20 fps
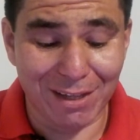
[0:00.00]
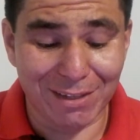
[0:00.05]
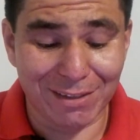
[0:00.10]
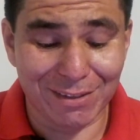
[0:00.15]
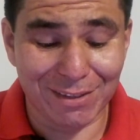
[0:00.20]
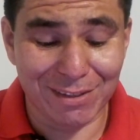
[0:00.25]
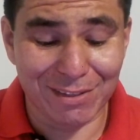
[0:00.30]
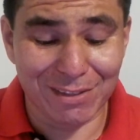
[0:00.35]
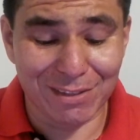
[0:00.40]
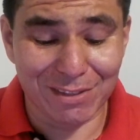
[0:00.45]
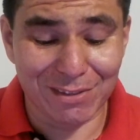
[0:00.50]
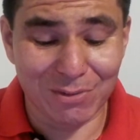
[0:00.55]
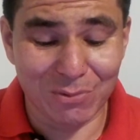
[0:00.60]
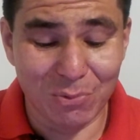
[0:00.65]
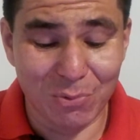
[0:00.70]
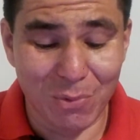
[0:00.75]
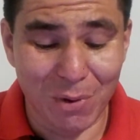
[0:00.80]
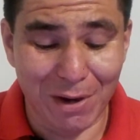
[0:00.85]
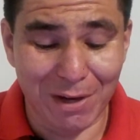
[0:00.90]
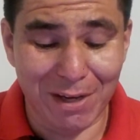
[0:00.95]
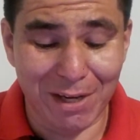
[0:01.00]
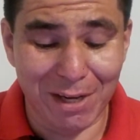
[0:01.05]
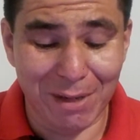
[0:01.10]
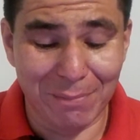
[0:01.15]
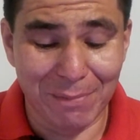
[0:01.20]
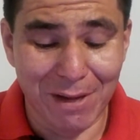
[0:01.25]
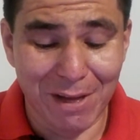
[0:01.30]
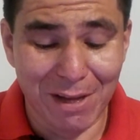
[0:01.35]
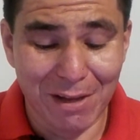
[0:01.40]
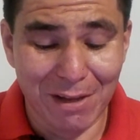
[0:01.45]
This is who I am.
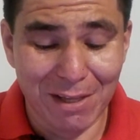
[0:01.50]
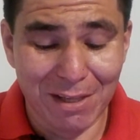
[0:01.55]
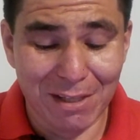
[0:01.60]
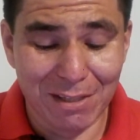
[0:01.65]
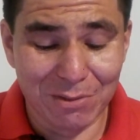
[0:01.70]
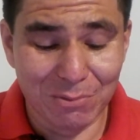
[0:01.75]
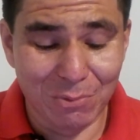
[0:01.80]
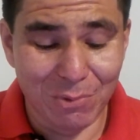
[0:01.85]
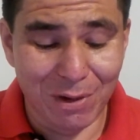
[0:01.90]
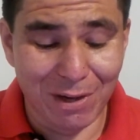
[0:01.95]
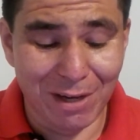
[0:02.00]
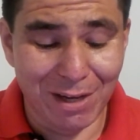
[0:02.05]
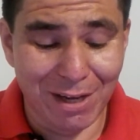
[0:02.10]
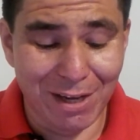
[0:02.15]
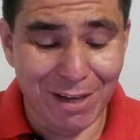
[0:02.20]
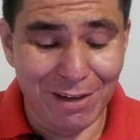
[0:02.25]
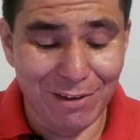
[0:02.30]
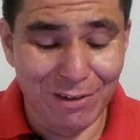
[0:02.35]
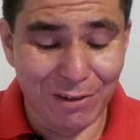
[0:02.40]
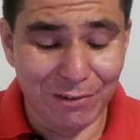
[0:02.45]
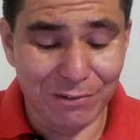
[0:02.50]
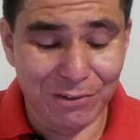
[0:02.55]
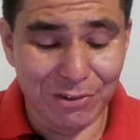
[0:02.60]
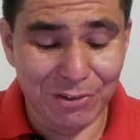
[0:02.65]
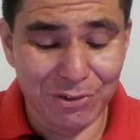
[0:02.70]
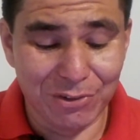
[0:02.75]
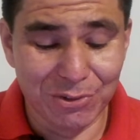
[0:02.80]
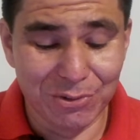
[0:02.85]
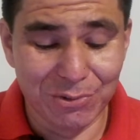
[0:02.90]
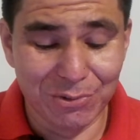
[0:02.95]
Is what I love to
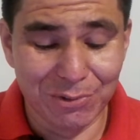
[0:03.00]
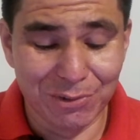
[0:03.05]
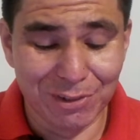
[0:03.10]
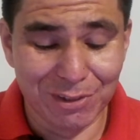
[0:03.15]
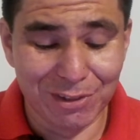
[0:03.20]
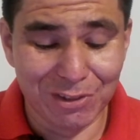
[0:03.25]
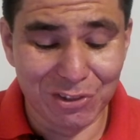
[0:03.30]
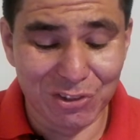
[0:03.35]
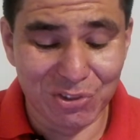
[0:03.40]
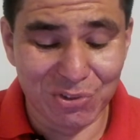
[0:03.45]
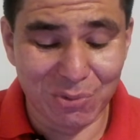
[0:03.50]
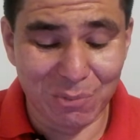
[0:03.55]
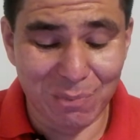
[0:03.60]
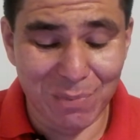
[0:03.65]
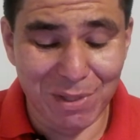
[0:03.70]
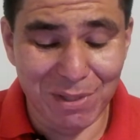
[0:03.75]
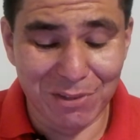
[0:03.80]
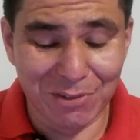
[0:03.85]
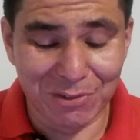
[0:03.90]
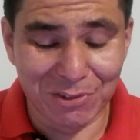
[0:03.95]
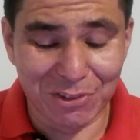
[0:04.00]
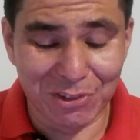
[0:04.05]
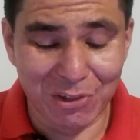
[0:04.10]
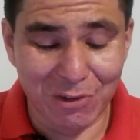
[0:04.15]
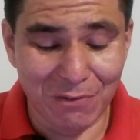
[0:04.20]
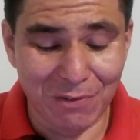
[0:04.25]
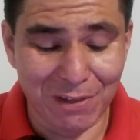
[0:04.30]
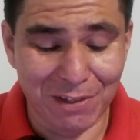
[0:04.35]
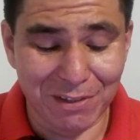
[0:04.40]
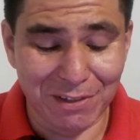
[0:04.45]
do. It's sort of being
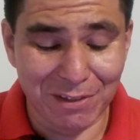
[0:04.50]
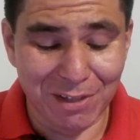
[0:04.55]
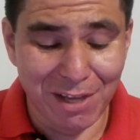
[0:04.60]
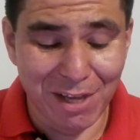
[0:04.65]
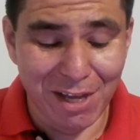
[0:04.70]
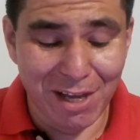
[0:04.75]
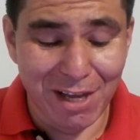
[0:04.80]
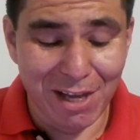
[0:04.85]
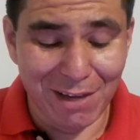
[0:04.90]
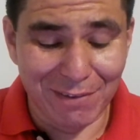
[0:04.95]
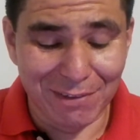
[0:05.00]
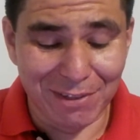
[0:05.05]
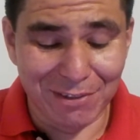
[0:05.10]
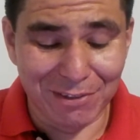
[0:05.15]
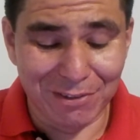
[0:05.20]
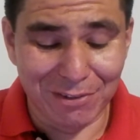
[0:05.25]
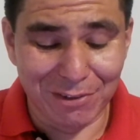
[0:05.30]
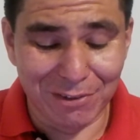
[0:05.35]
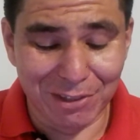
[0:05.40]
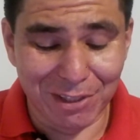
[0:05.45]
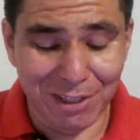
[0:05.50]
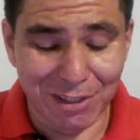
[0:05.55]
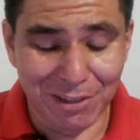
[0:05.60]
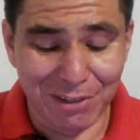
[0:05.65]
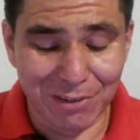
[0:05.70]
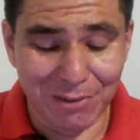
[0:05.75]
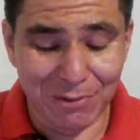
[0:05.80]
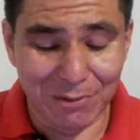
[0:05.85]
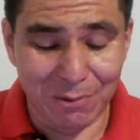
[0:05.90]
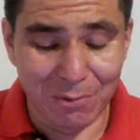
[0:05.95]
yourself and having control, telling
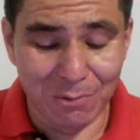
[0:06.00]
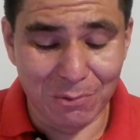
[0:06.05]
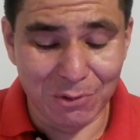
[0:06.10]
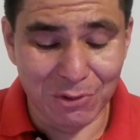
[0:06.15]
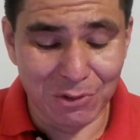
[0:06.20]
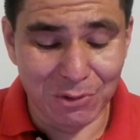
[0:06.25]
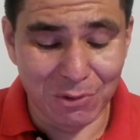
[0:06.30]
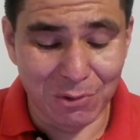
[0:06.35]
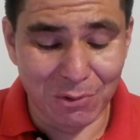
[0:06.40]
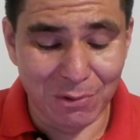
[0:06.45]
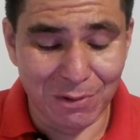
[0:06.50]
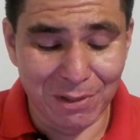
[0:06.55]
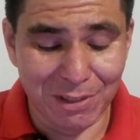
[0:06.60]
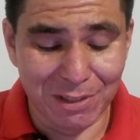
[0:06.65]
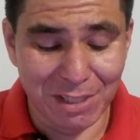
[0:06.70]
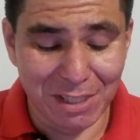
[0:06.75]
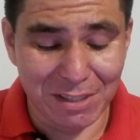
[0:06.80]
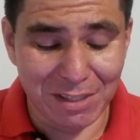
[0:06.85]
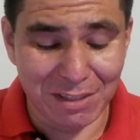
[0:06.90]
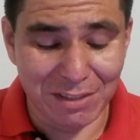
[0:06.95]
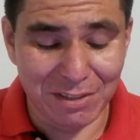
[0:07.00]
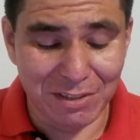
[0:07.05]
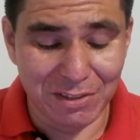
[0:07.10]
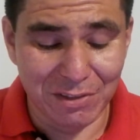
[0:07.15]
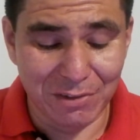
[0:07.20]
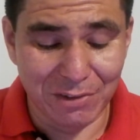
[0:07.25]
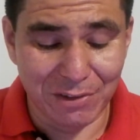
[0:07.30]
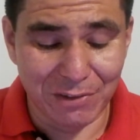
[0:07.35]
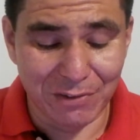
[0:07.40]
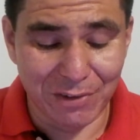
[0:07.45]
your own stories, and it's
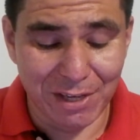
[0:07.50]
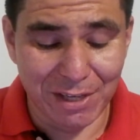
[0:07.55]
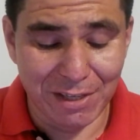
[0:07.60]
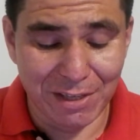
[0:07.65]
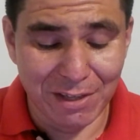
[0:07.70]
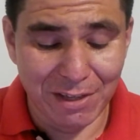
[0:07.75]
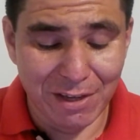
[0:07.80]
still great.